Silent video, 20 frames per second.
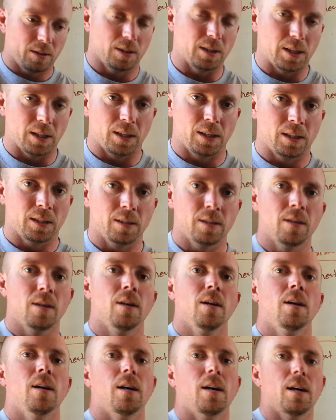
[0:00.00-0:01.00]
clean,
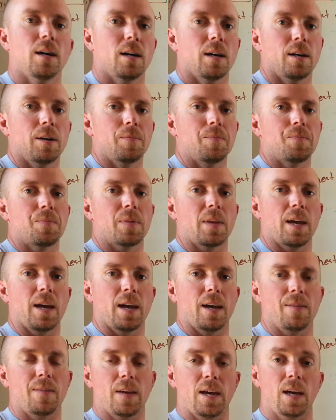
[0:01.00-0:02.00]
um,
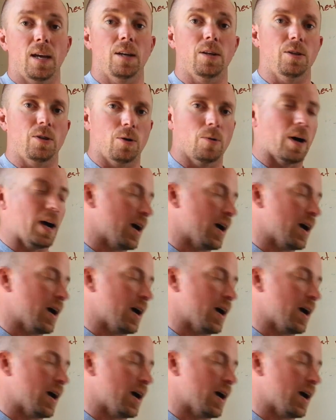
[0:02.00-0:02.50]
and then you